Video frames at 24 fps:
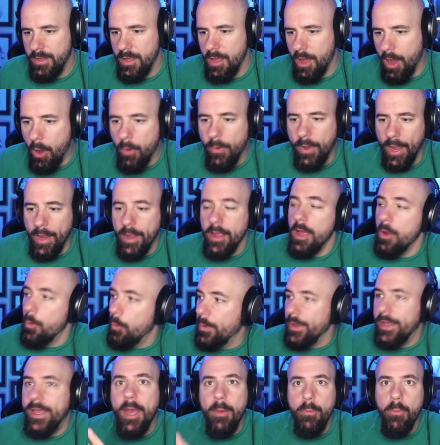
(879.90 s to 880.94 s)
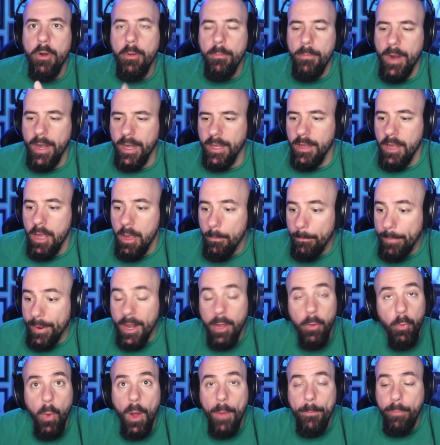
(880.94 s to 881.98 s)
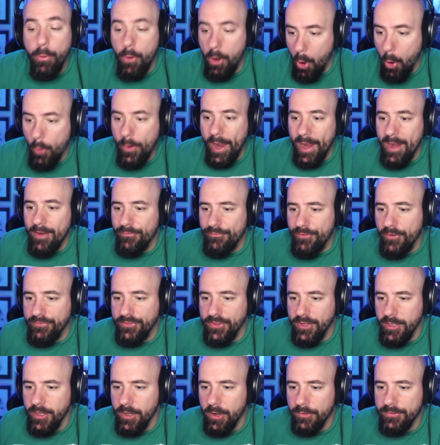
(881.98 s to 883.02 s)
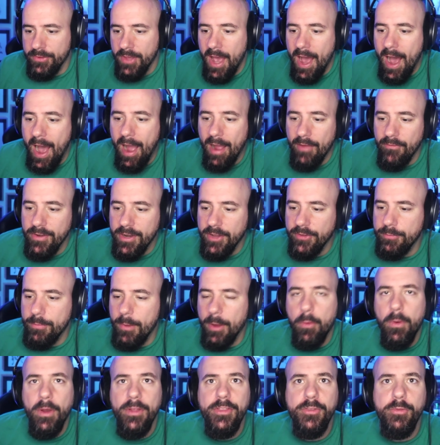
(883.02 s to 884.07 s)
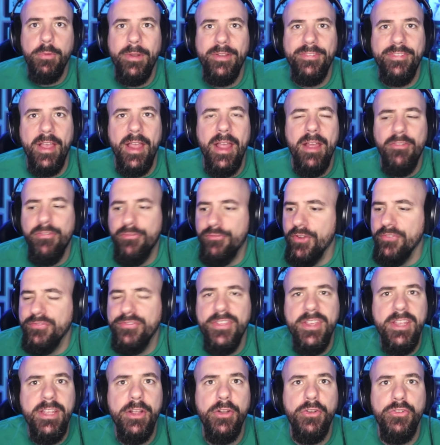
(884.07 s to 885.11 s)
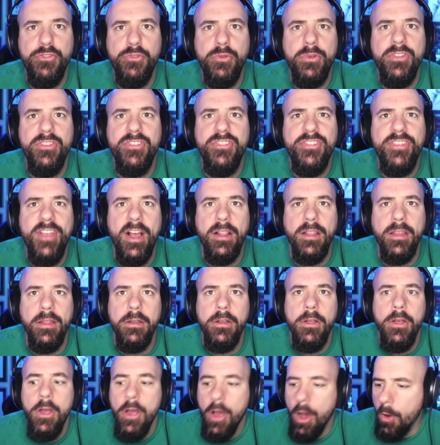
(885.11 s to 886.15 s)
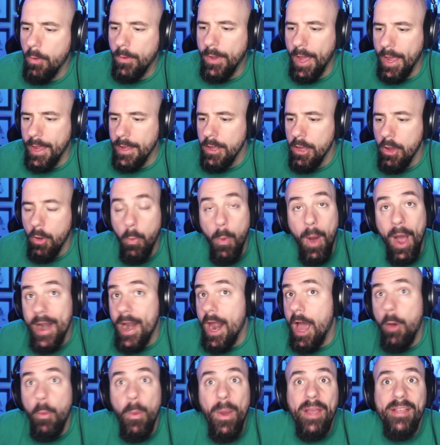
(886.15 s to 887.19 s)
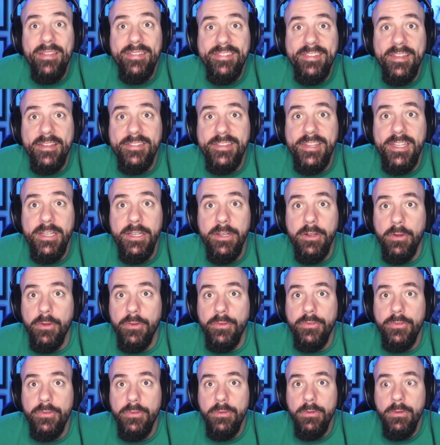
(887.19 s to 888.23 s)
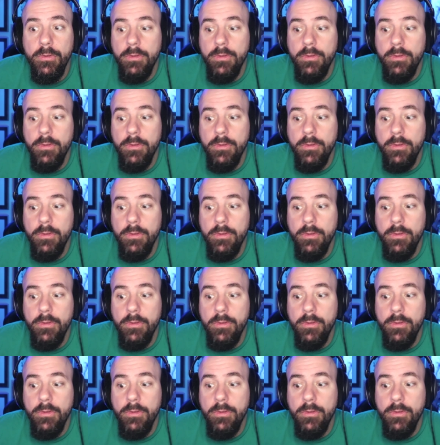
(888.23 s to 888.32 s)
Okay, we get more money. But at what point? Okay, in 50 years, Ivan, this is my question. This is what I say. In 50 years, you can sell it. Okay, why not wait 60 years?